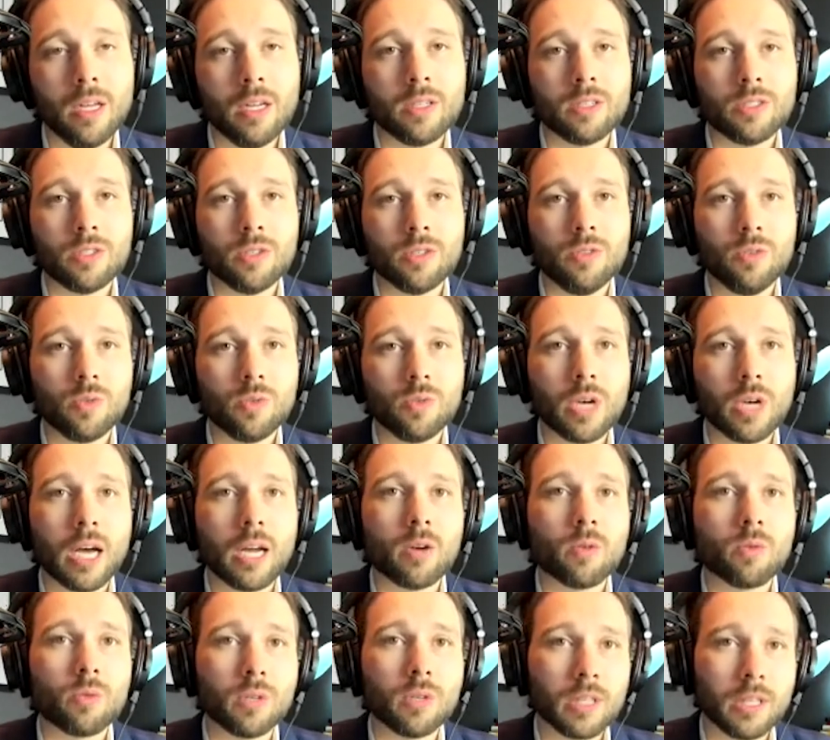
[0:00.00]
So you got to
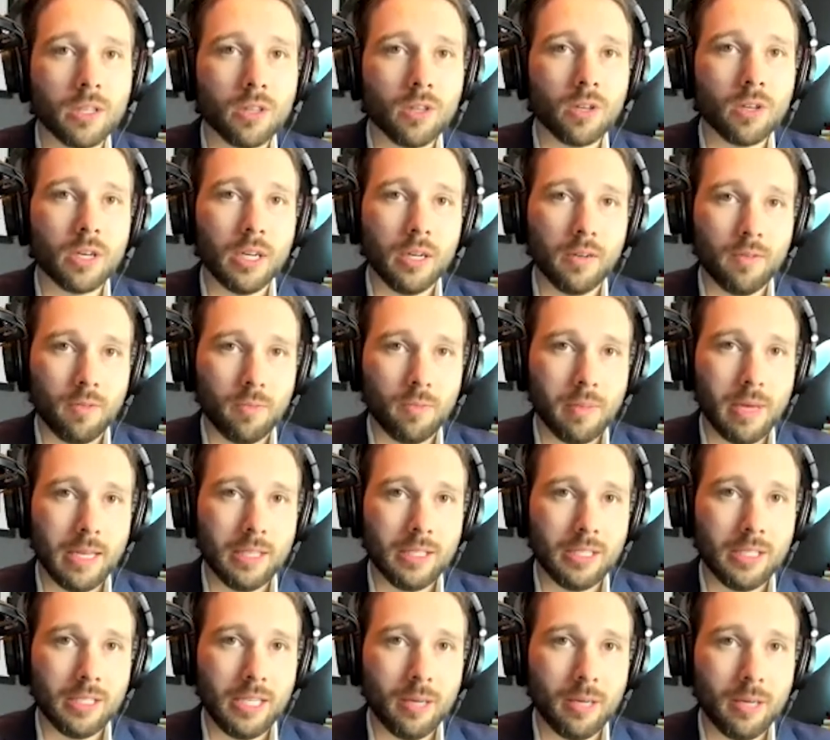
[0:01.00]
really look at it from that
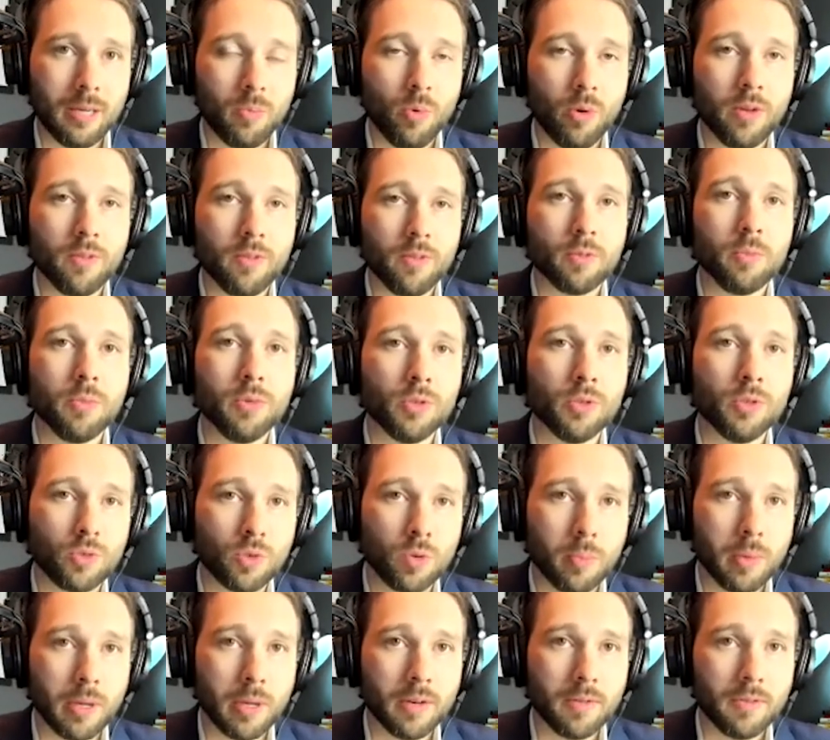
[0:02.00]
standpoint, from
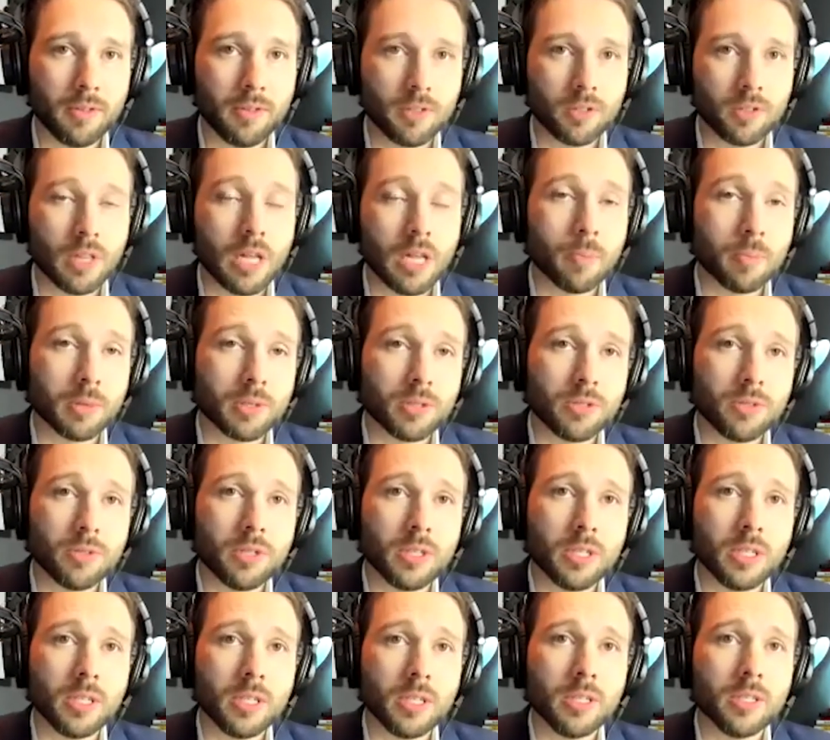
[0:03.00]
mutual beneficial
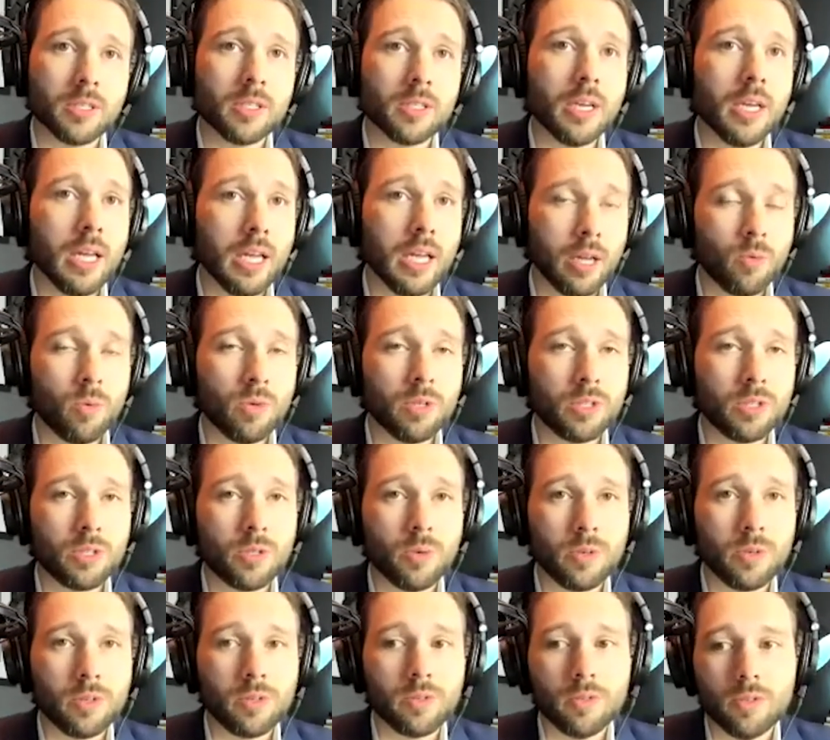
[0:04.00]
opportunities and what's
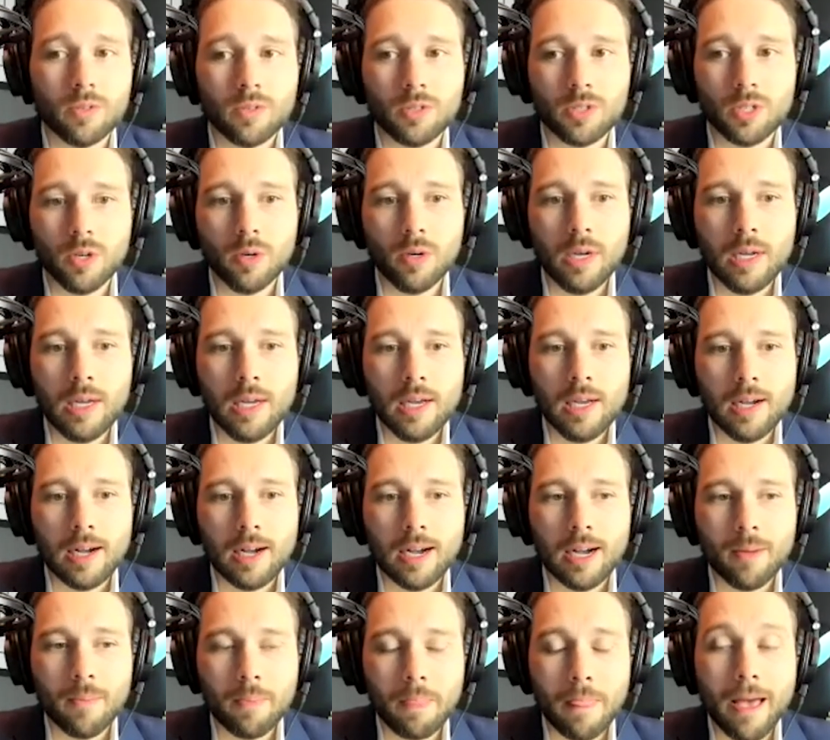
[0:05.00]
going through. So
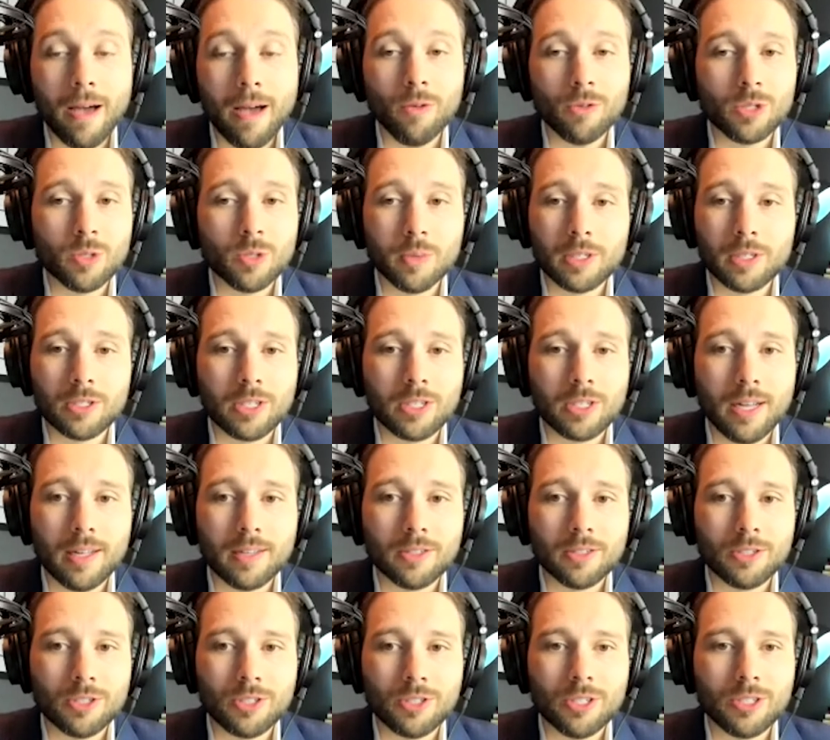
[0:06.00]
that was the biggest
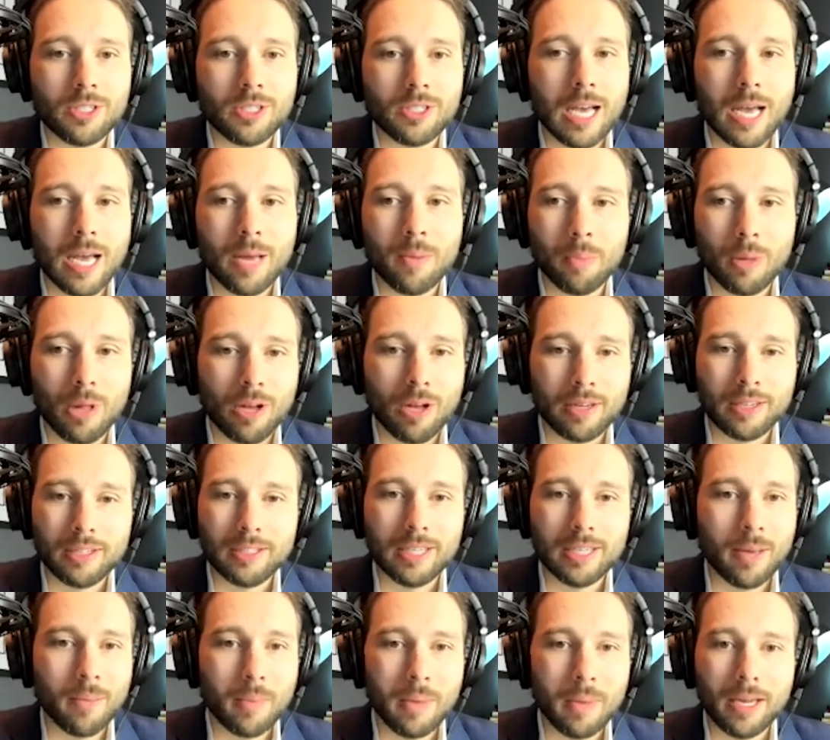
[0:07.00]
challenge, is just time blocking,
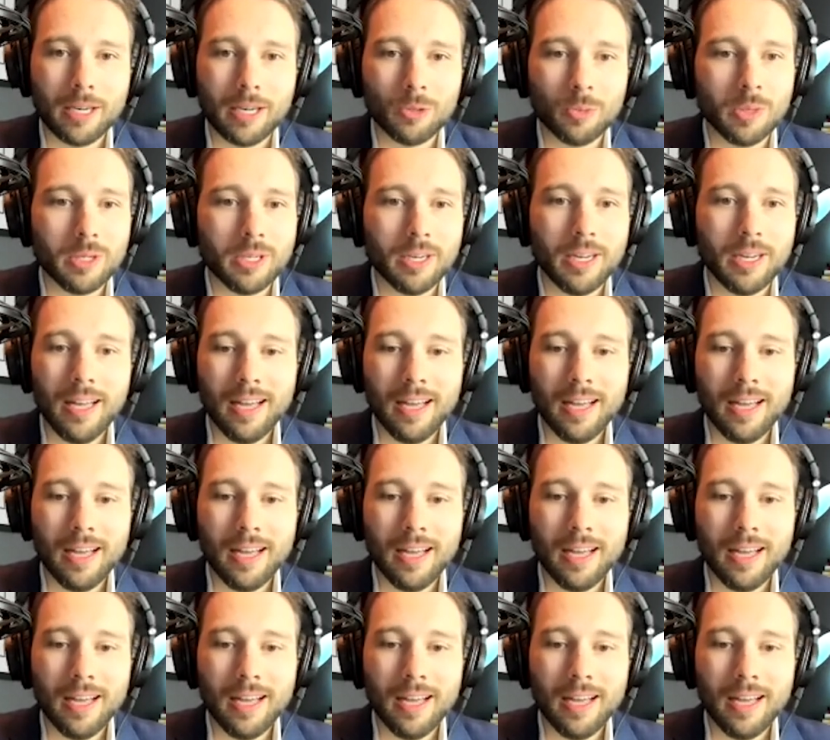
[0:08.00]
time management,